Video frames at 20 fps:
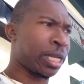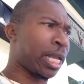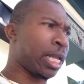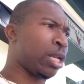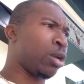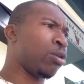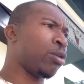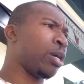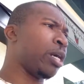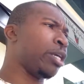They
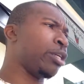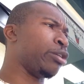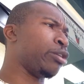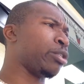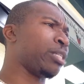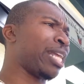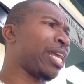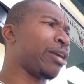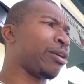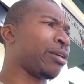don't
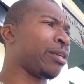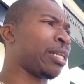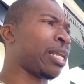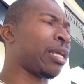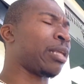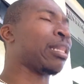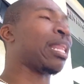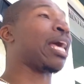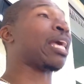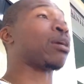understand.
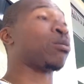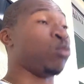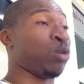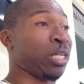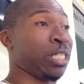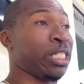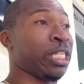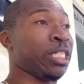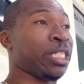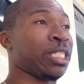They like
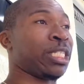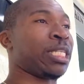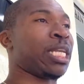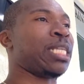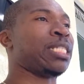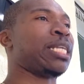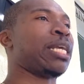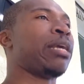what Jesus says.